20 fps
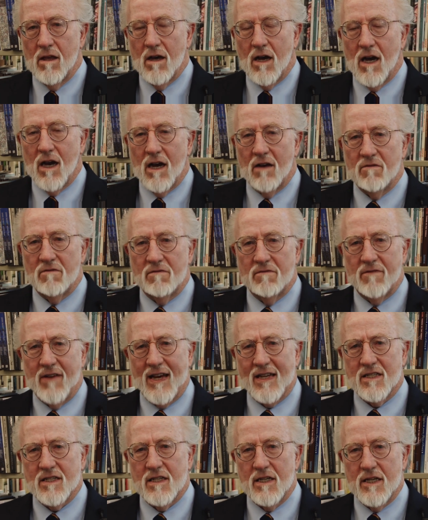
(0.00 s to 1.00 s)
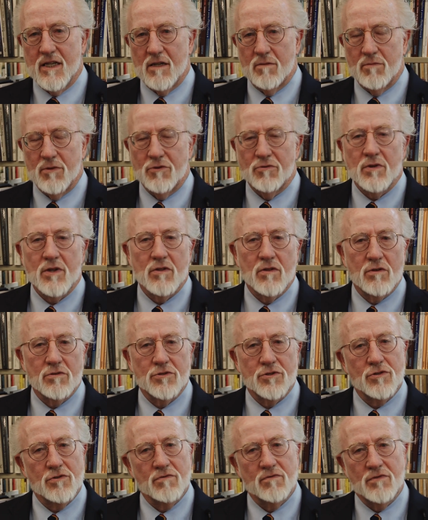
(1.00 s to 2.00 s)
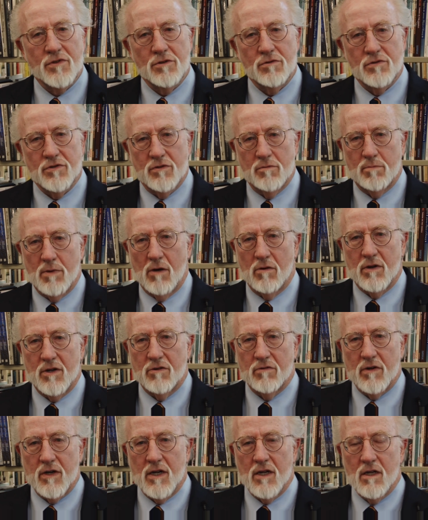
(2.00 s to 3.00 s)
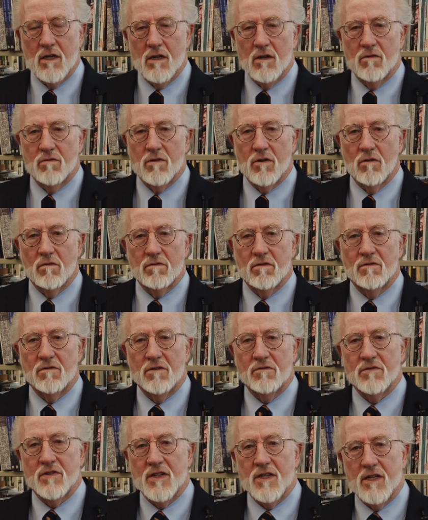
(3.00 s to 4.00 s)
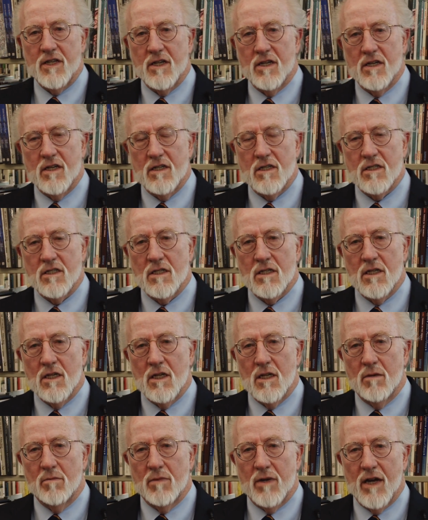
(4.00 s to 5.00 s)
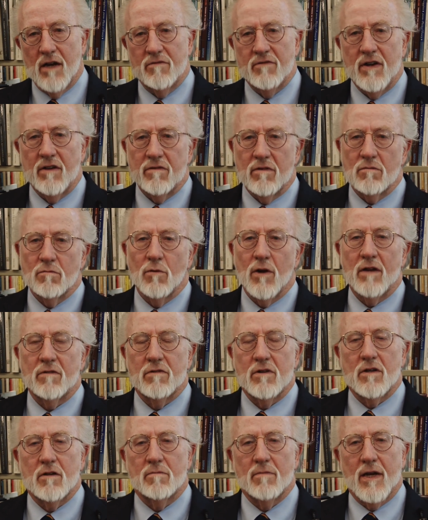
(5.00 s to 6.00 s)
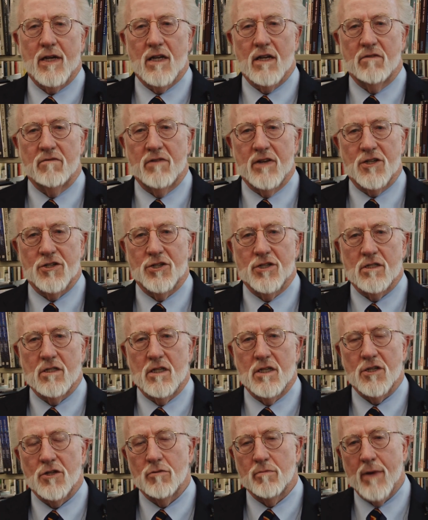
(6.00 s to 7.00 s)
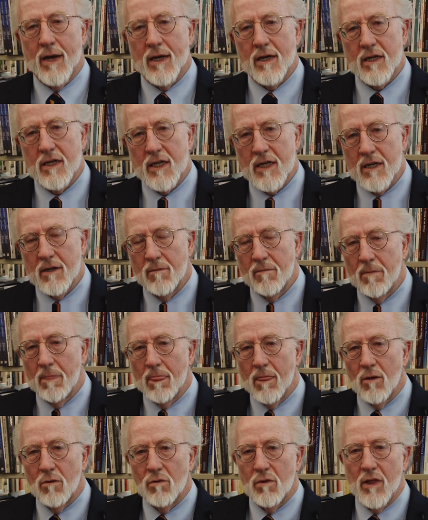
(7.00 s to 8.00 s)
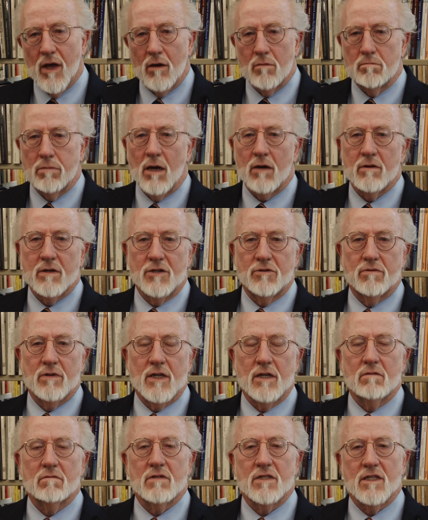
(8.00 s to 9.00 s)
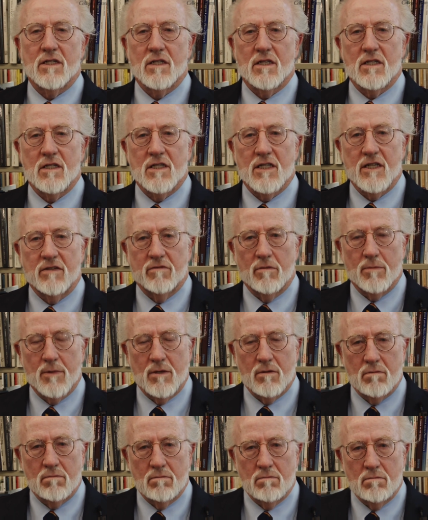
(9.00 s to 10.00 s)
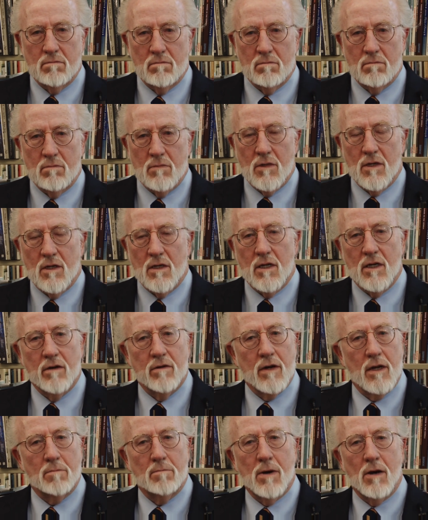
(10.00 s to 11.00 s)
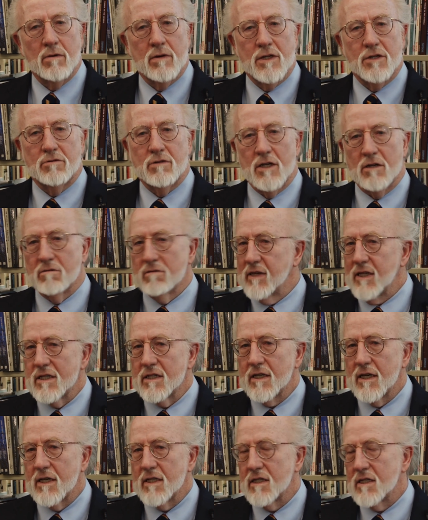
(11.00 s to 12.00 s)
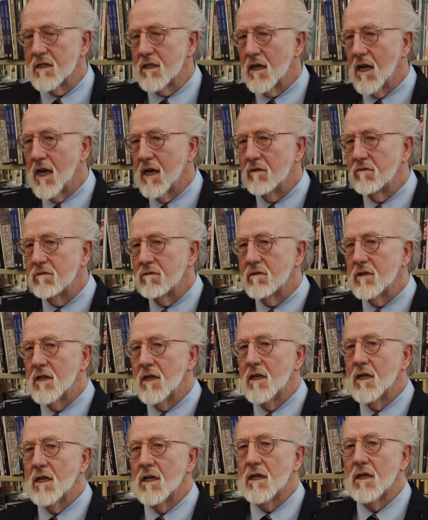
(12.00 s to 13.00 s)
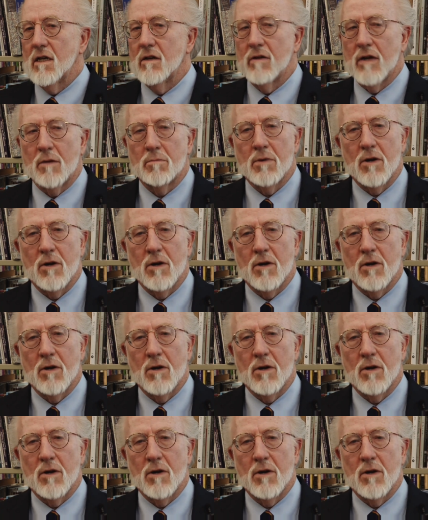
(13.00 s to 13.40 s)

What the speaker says: I've vacillated between those two views of poetry for over 50 years, but I've never wavered in my conviction that humanity without poetry was inconceivable. Lyric poetry criticizes life, lyric